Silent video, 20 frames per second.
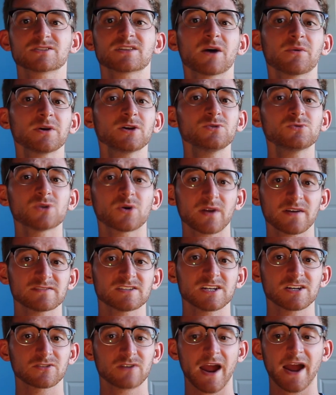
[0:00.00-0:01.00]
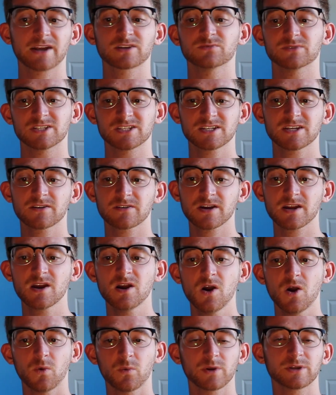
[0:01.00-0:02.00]
That way you don't have to interact with Siri
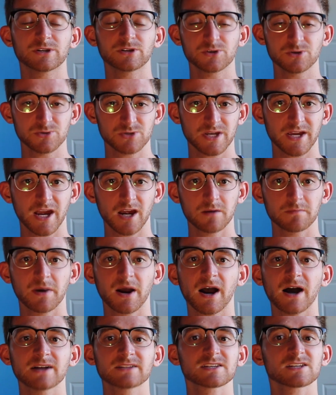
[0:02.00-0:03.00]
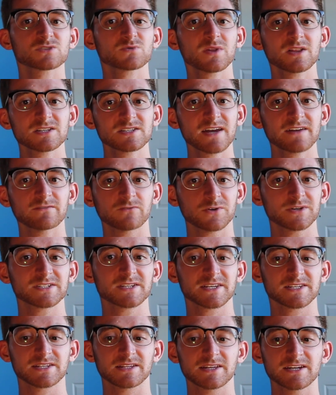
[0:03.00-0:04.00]
when you're using AirPods, as well as that voice
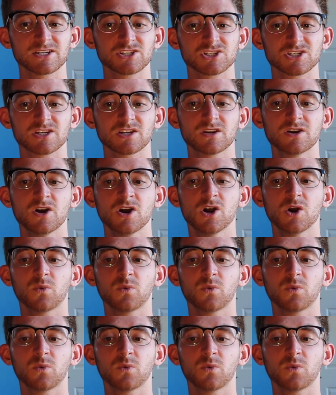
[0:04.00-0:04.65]
isolation,